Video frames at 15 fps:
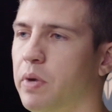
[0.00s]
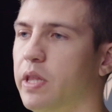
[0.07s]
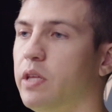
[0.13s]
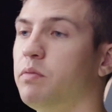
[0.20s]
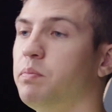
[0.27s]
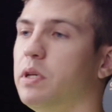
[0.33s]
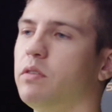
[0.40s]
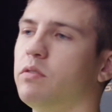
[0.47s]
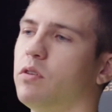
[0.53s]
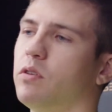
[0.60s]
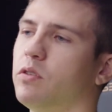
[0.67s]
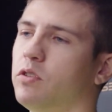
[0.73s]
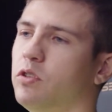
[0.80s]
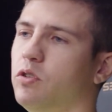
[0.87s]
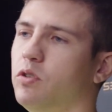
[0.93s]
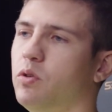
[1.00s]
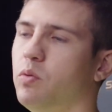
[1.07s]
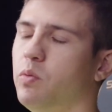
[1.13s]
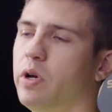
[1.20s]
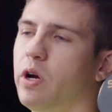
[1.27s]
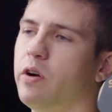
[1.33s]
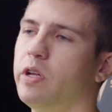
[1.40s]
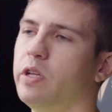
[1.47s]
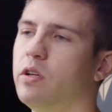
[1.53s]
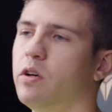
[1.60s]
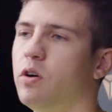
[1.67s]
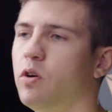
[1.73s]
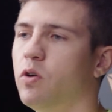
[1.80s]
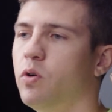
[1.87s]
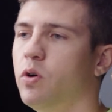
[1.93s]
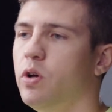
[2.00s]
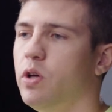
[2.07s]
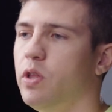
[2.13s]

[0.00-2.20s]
By this being circle two, we already know